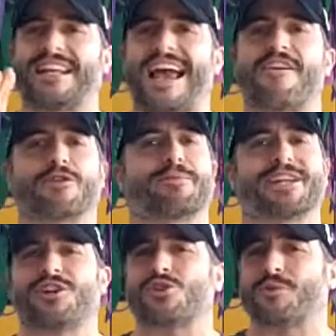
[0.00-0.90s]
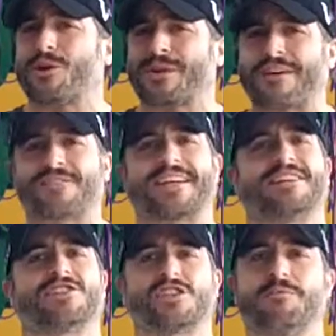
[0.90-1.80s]
and everybody knows we don't have to get
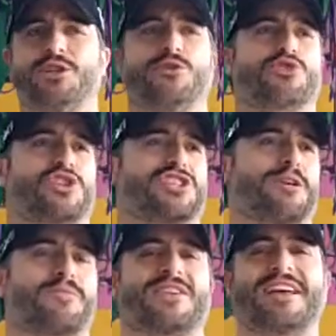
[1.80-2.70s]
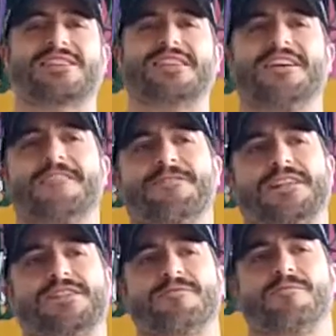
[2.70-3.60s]
into the minutia. Something
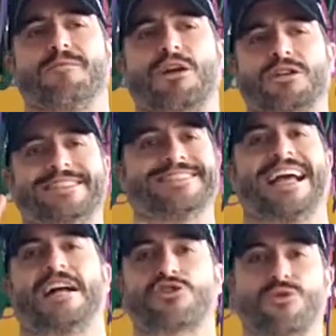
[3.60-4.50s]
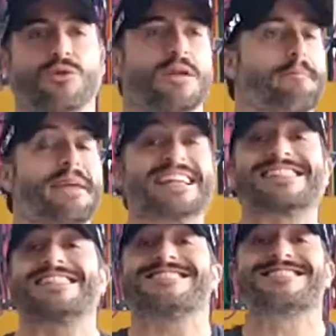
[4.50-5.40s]
that's marked natural
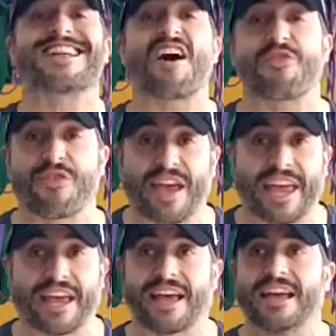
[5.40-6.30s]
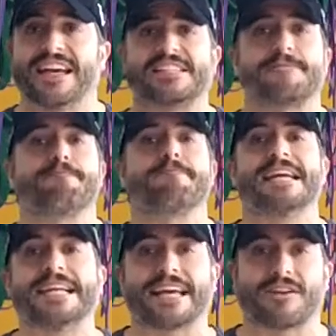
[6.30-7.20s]
means nothing. It's
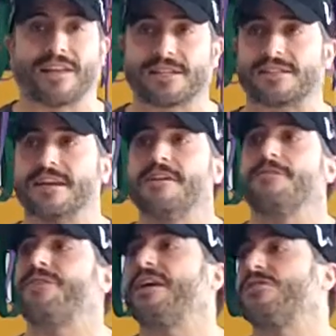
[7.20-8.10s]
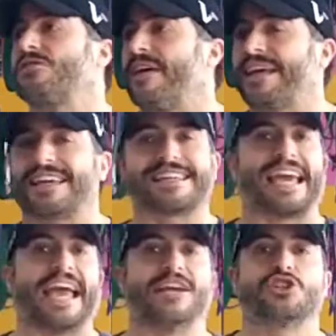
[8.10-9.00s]
meaningless. Things like
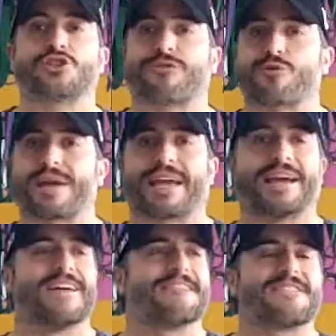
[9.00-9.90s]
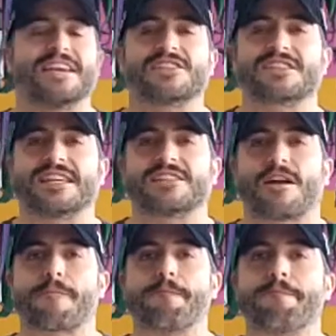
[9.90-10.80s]
cage-free, these
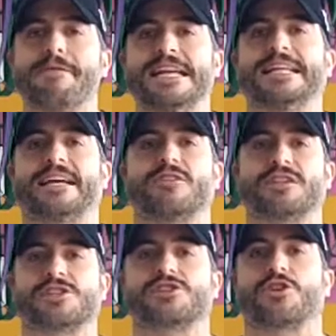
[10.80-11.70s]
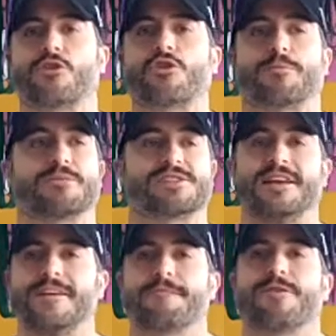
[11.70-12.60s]
are meaningless terms.
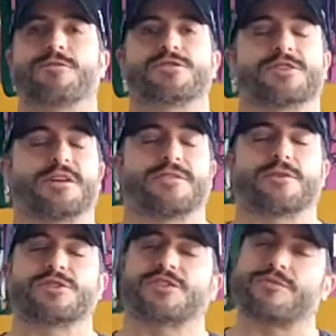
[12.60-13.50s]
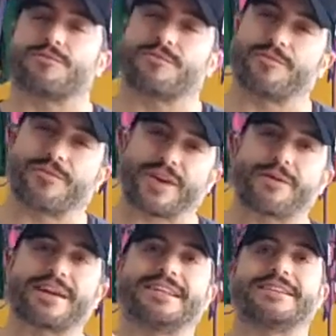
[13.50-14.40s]
There's
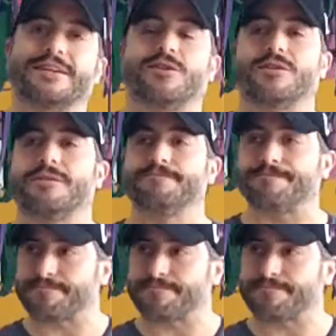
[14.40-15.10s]
very little